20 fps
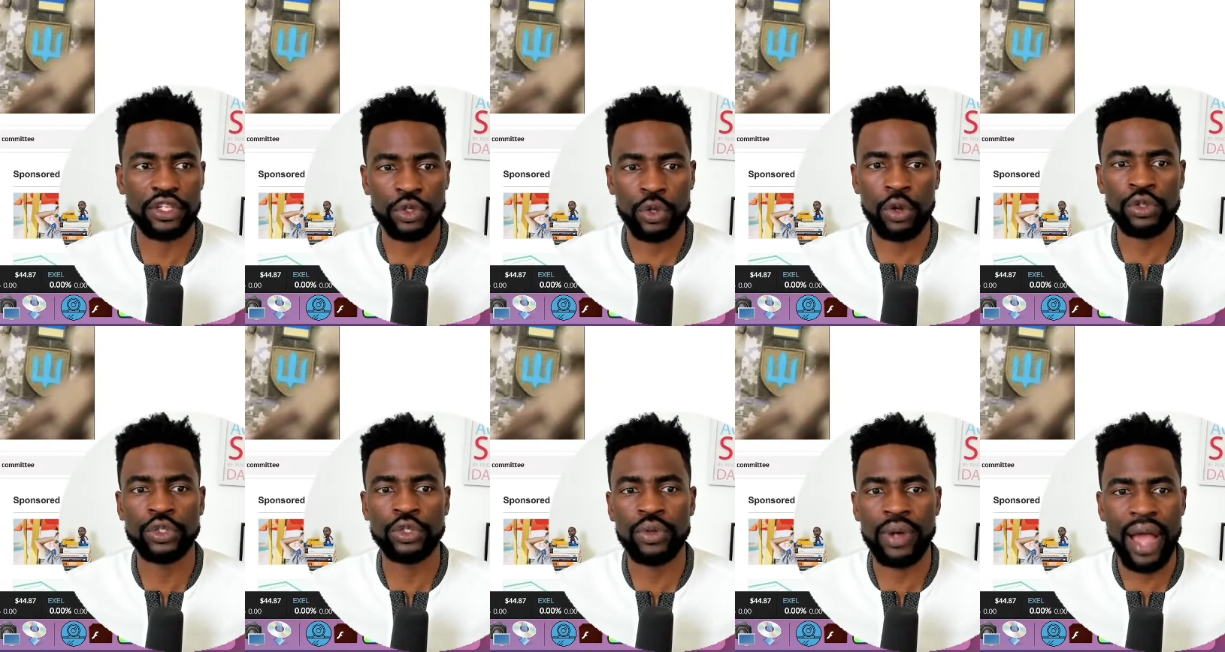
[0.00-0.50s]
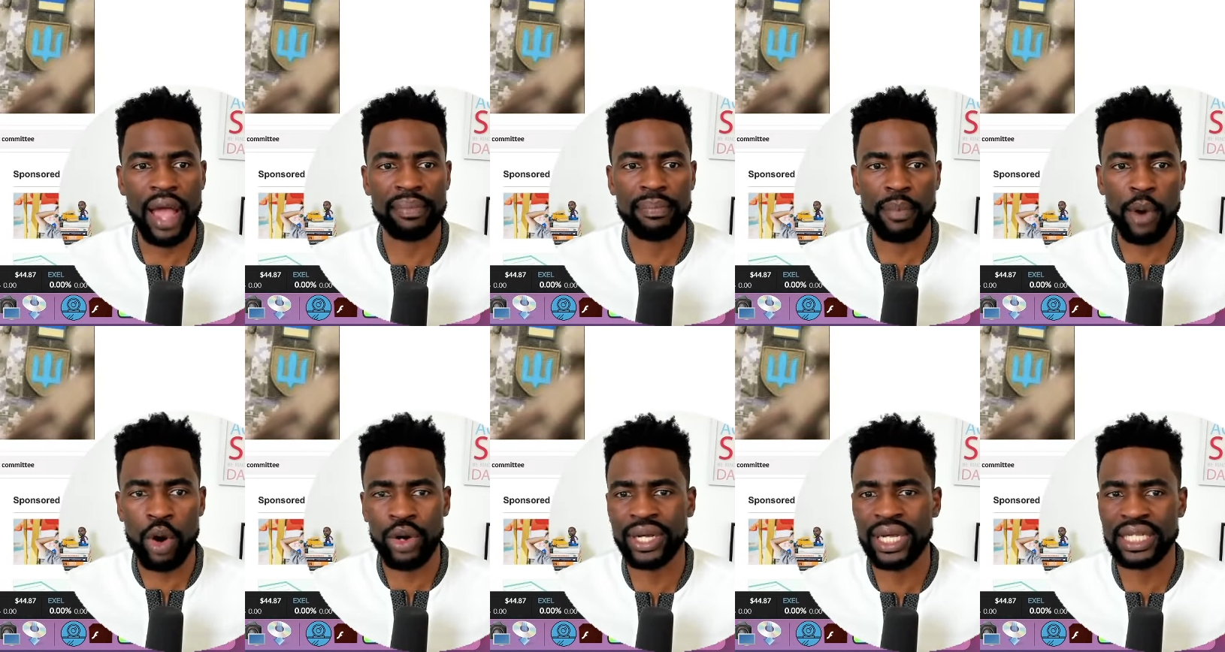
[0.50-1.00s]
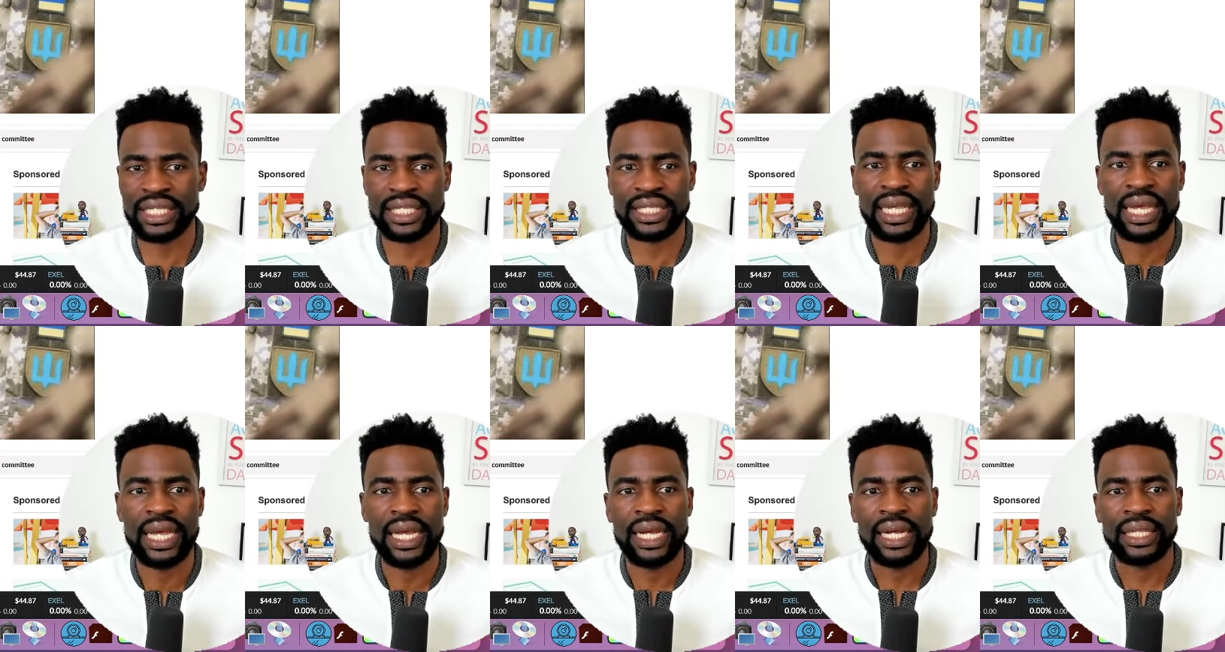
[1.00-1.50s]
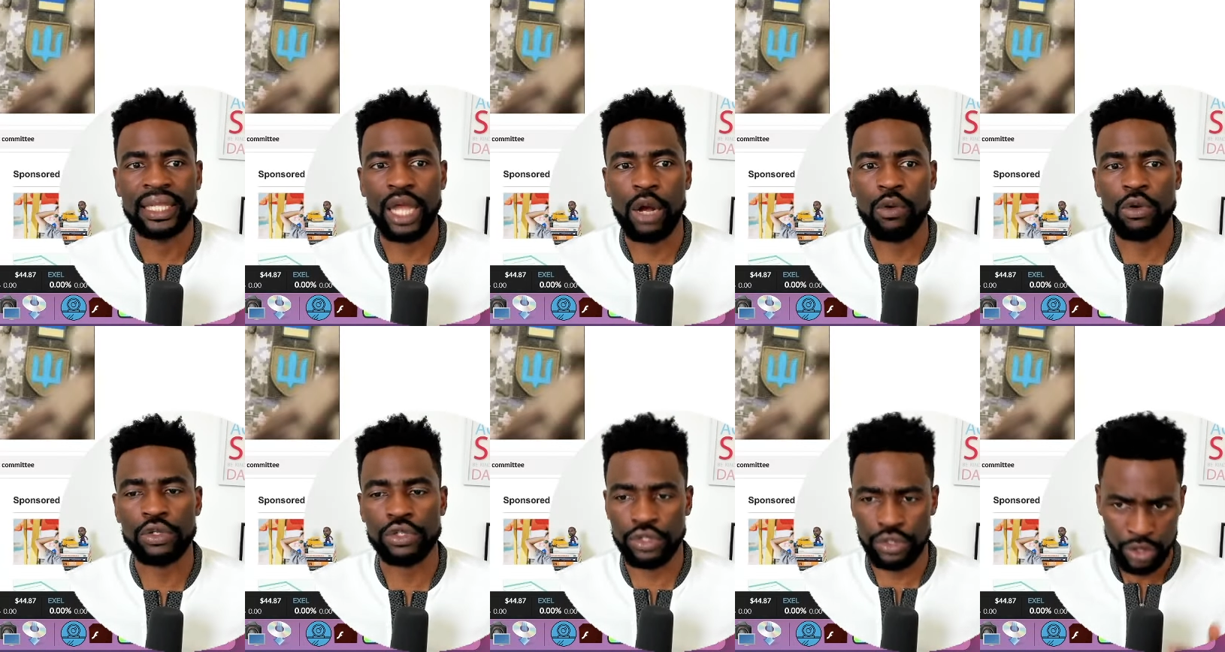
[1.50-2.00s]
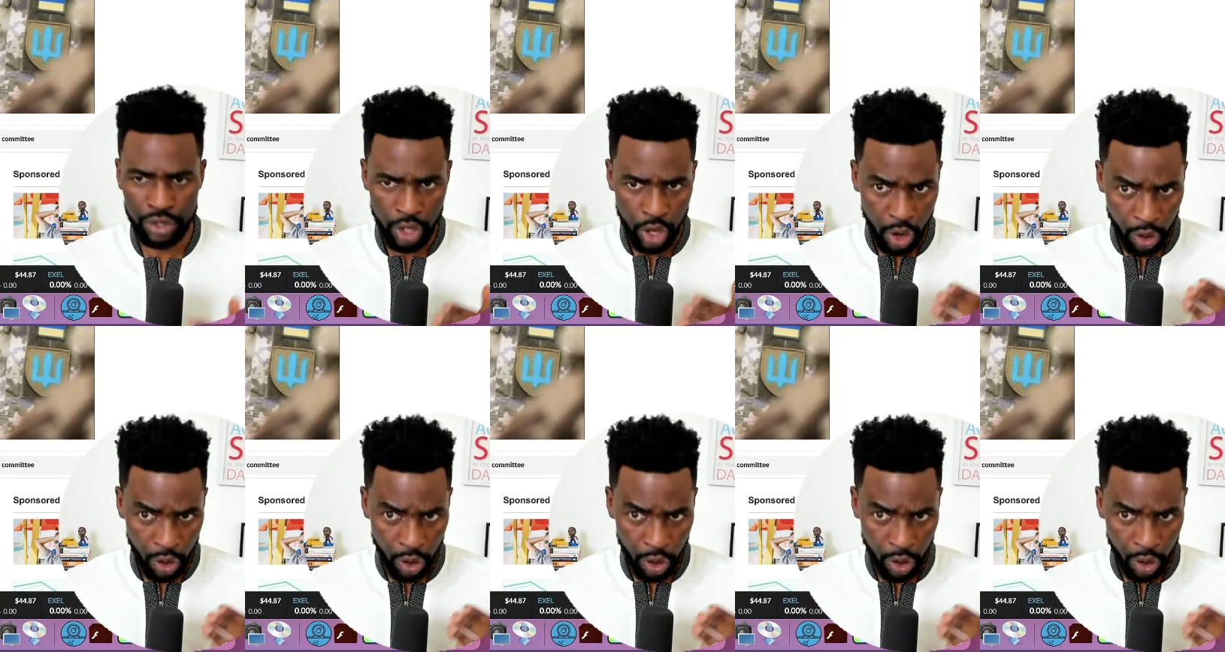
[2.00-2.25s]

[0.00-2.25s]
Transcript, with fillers: you also had markets that was